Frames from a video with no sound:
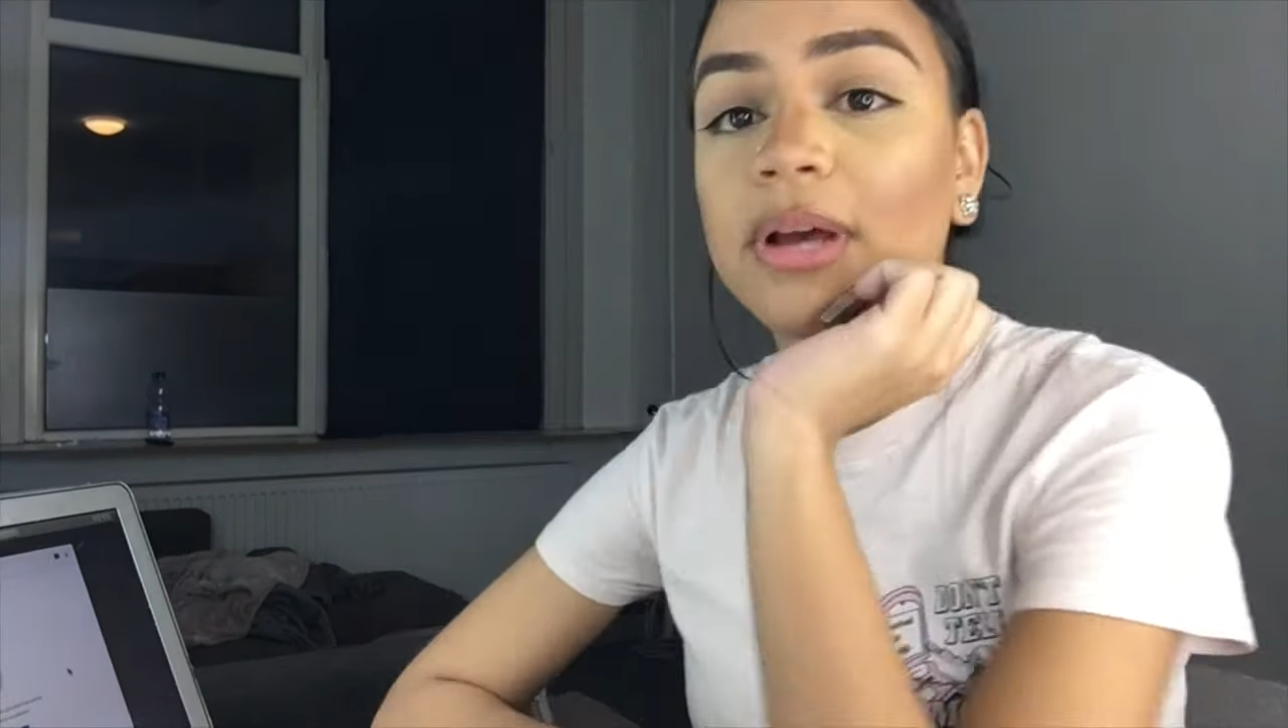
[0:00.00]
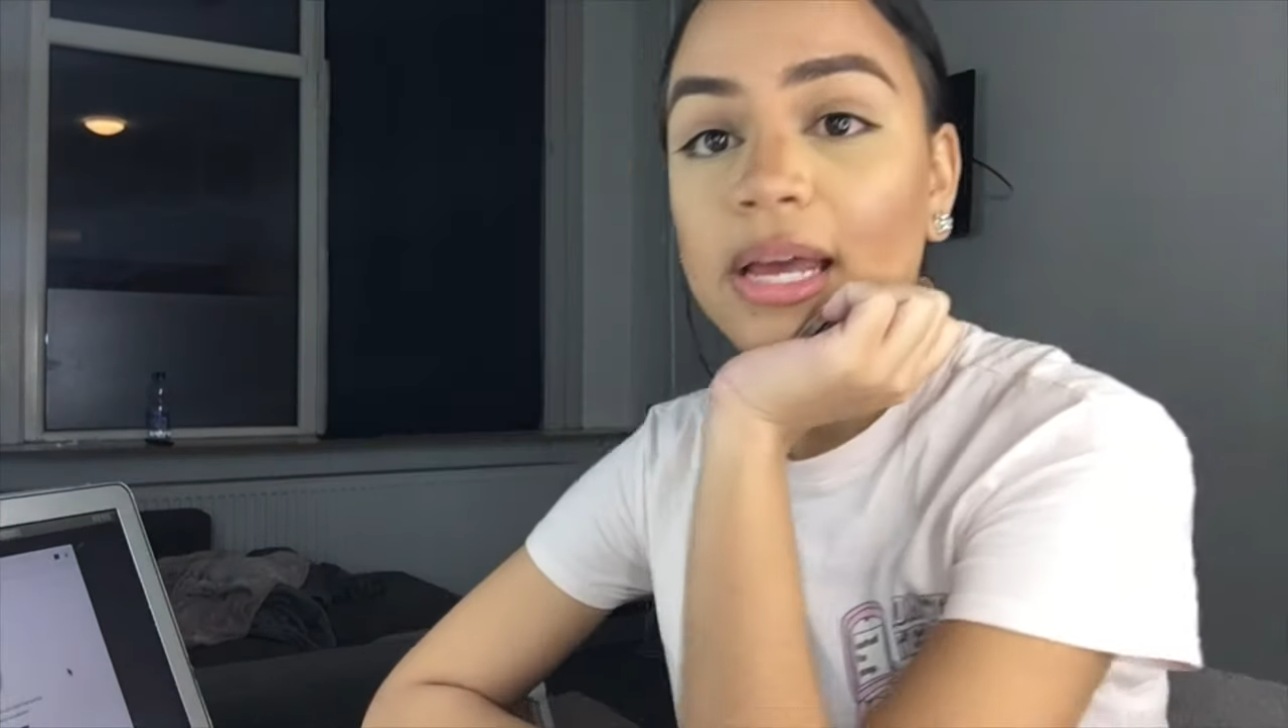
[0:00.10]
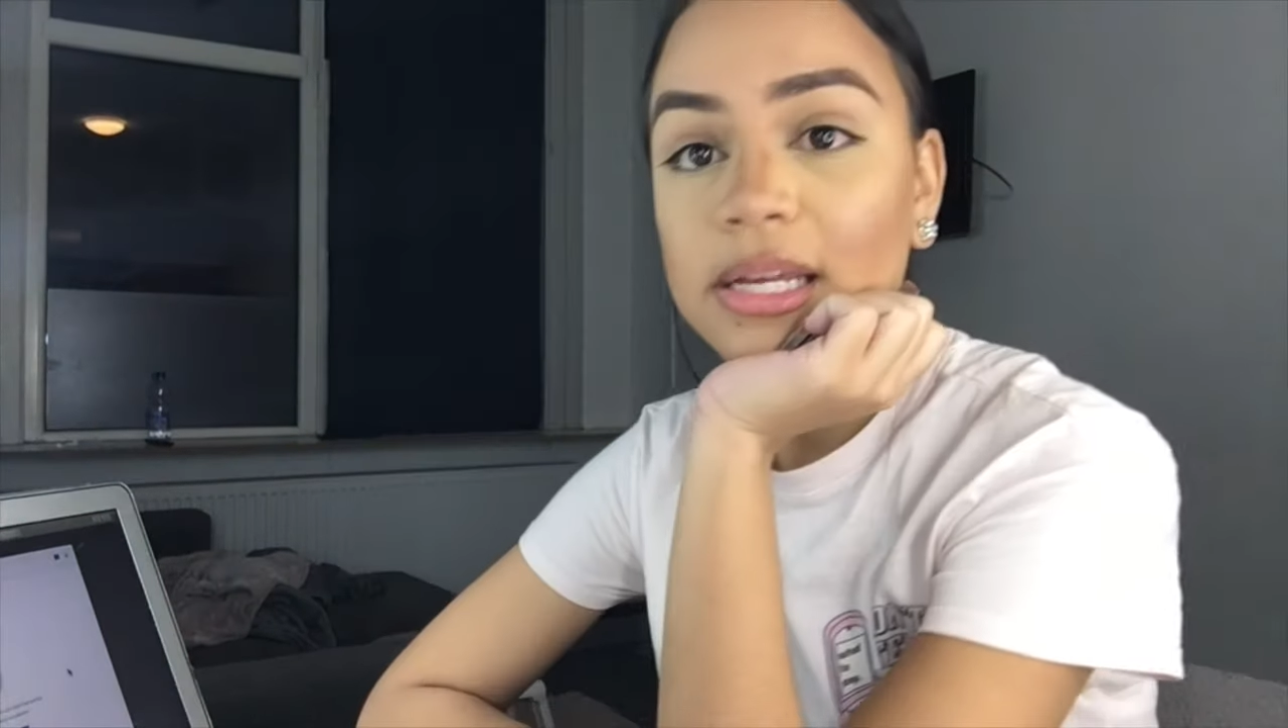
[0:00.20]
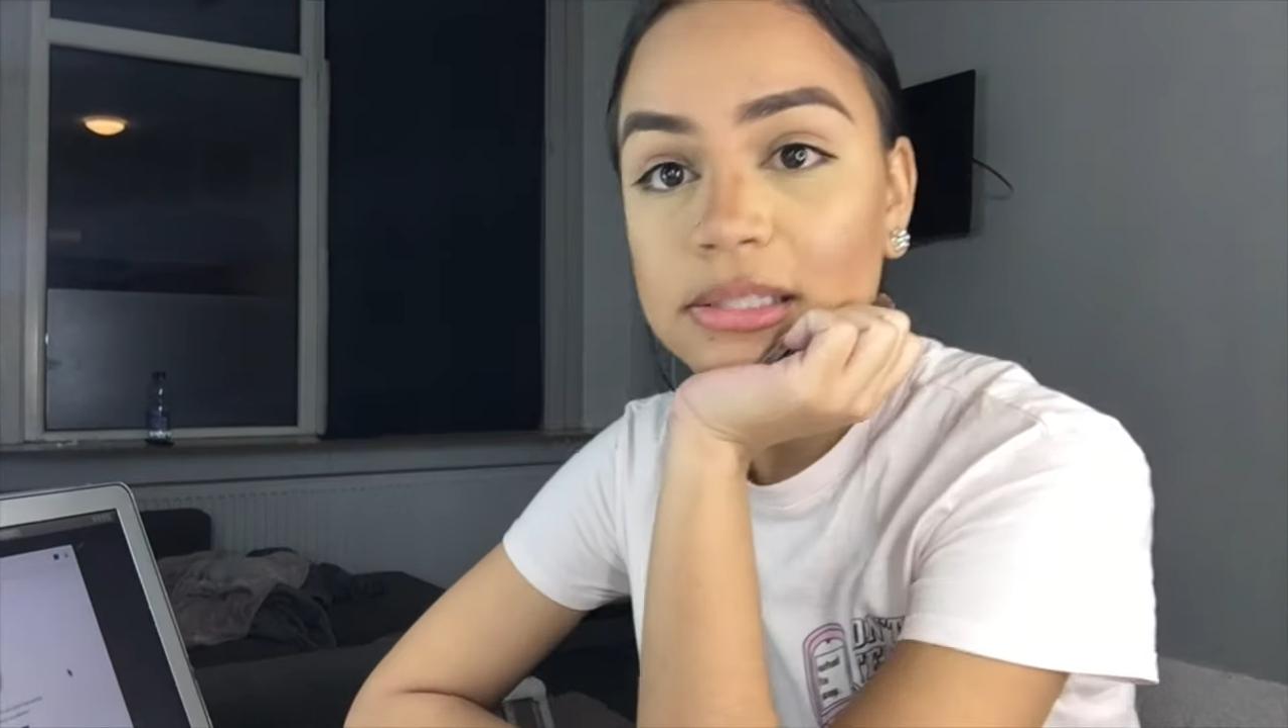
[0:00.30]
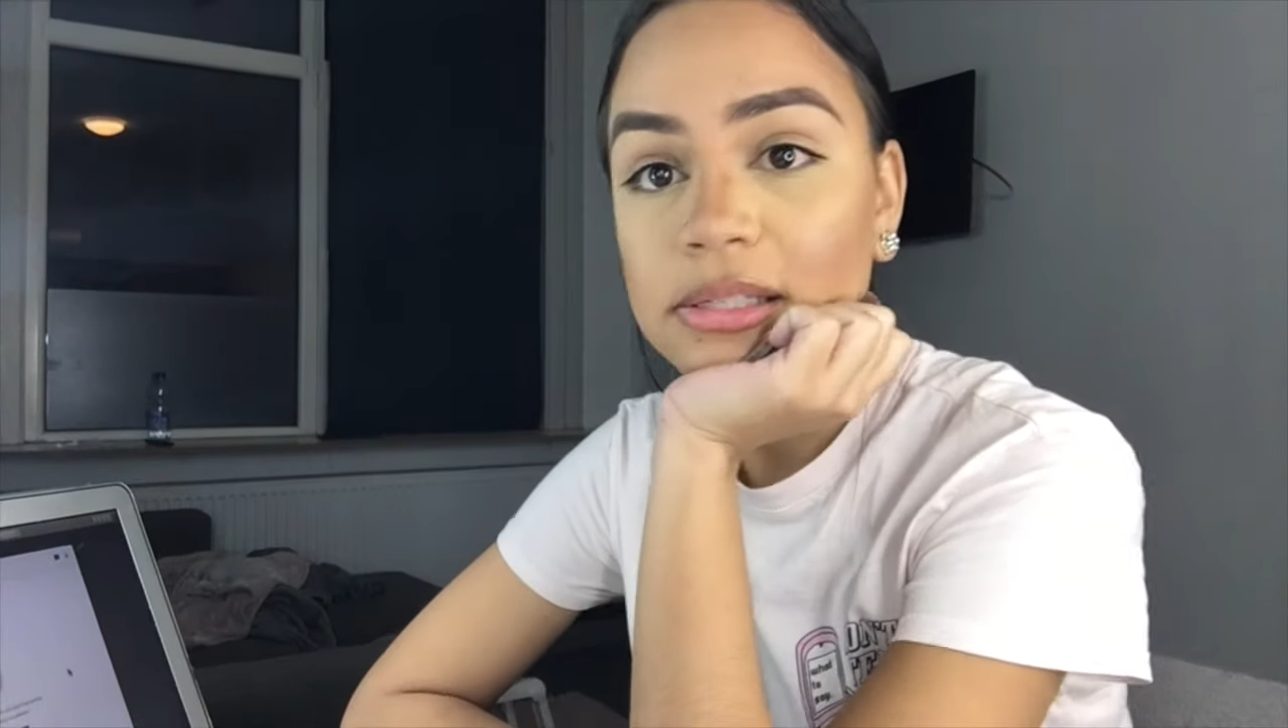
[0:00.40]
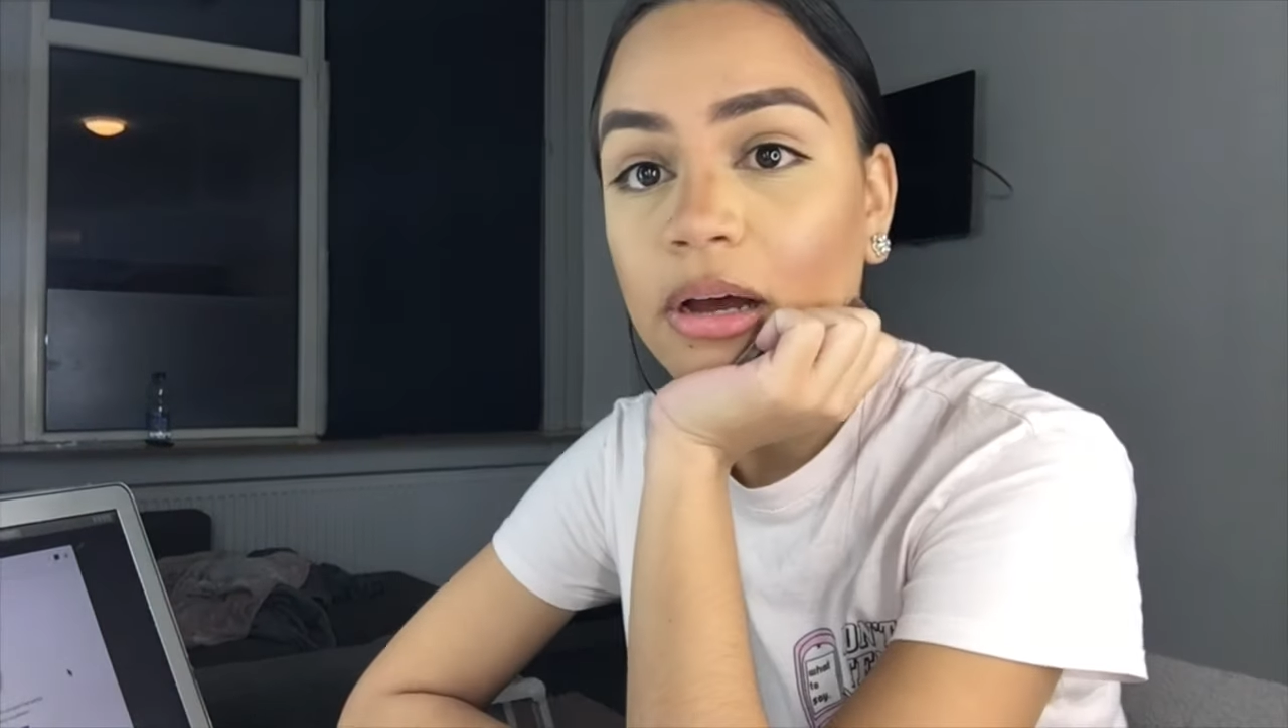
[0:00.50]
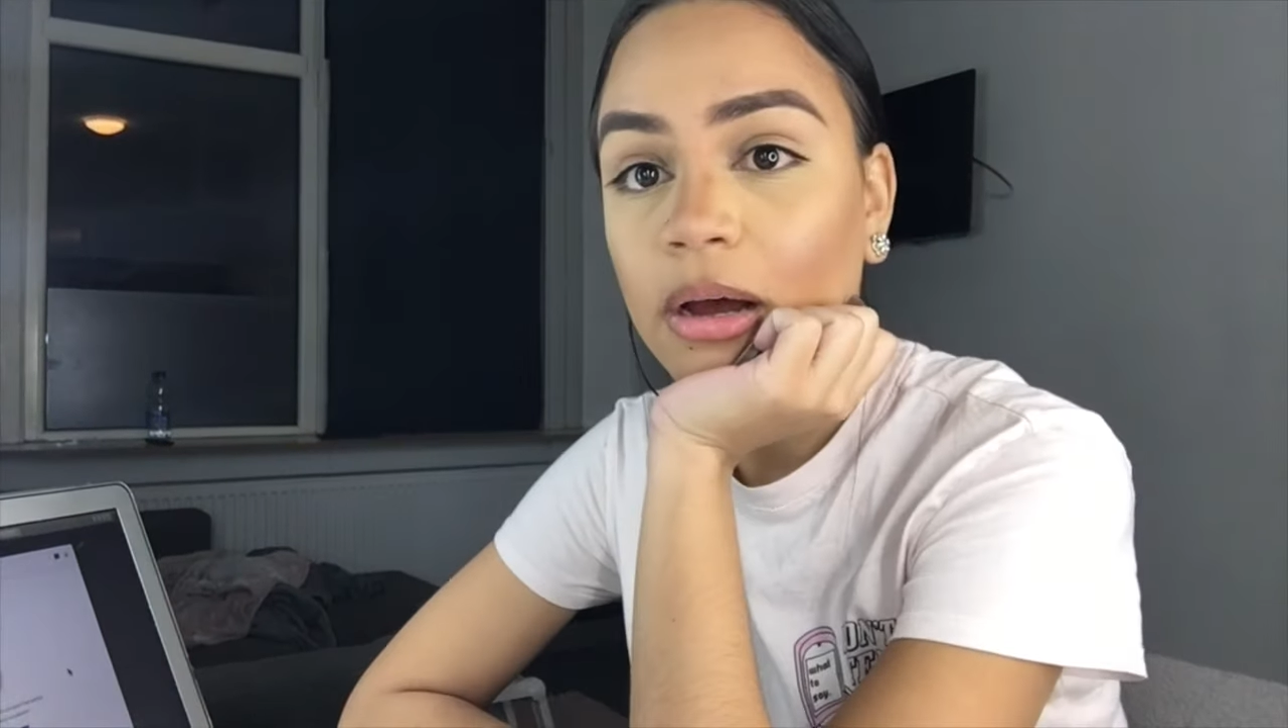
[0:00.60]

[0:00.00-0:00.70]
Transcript: Guys,